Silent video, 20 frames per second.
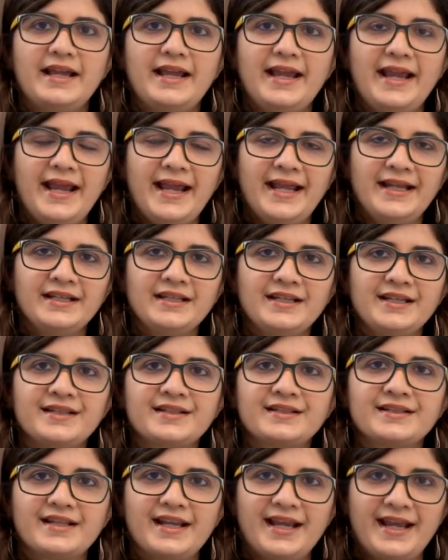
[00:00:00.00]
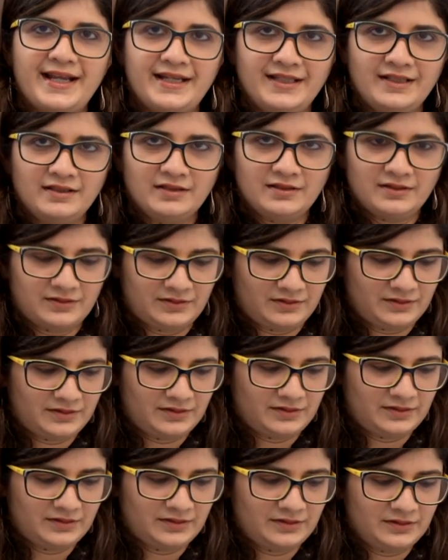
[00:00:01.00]
N is N,
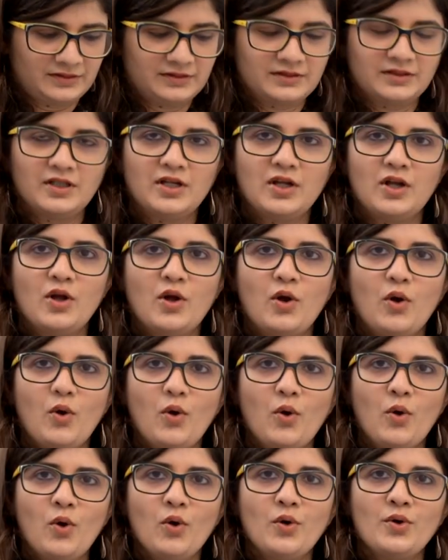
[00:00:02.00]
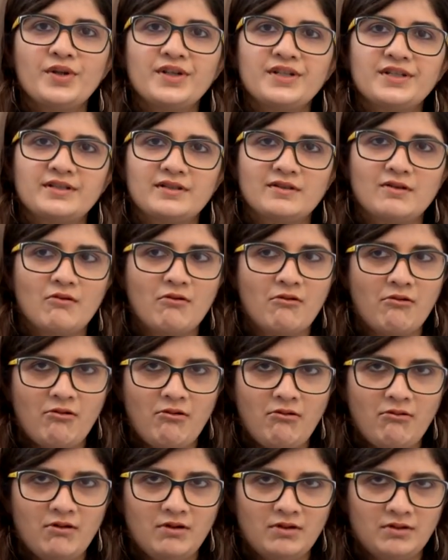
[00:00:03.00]
O is O,